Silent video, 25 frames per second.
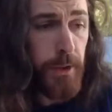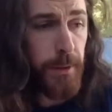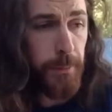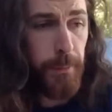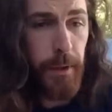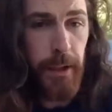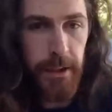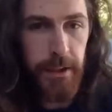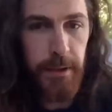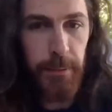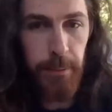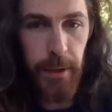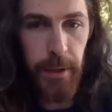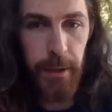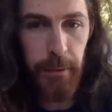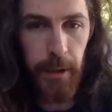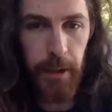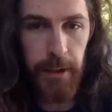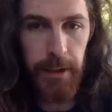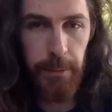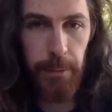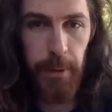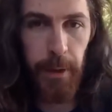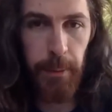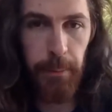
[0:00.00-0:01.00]
it's a
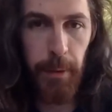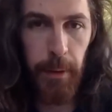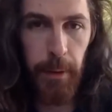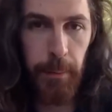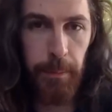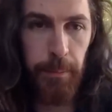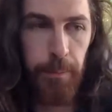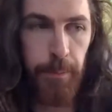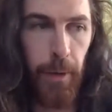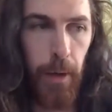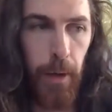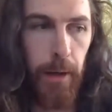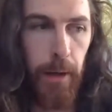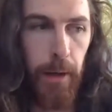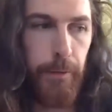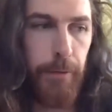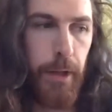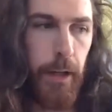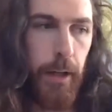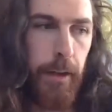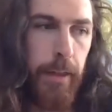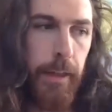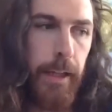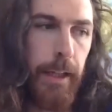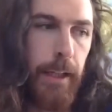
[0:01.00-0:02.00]
big part of it.
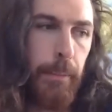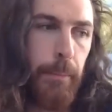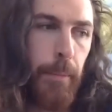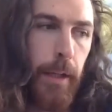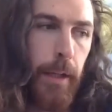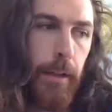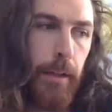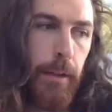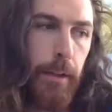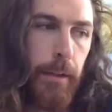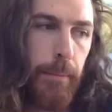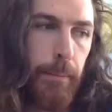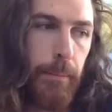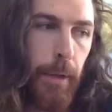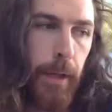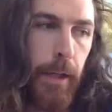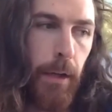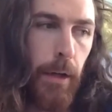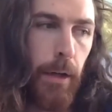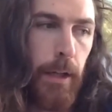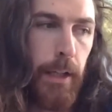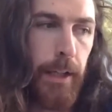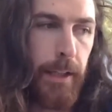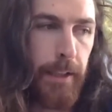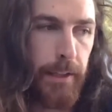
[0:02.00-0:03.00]
I think in my
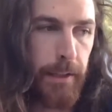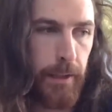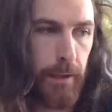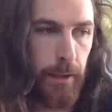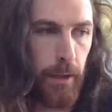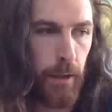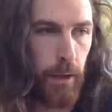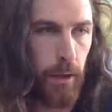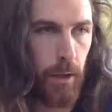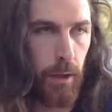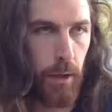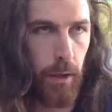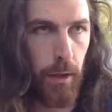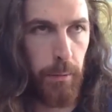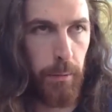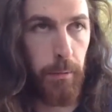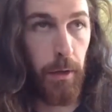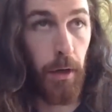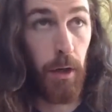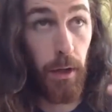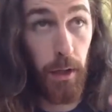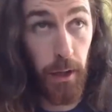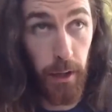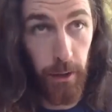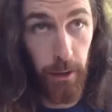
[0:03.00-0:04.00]

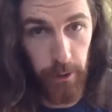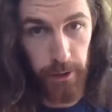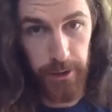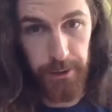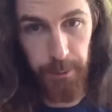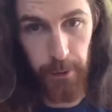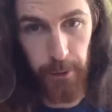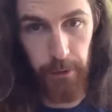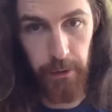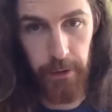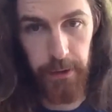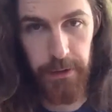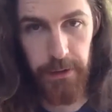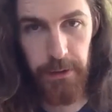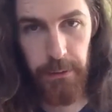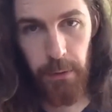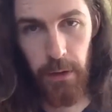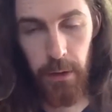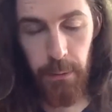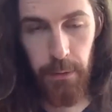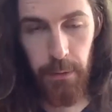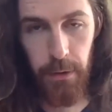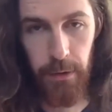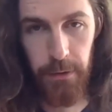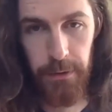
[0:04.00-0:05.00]
earlier experiences with
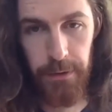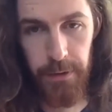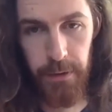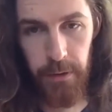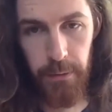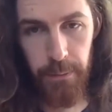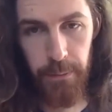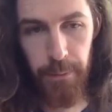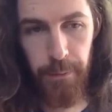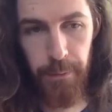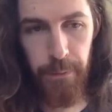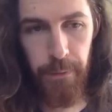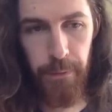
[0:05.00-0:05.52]
a producer,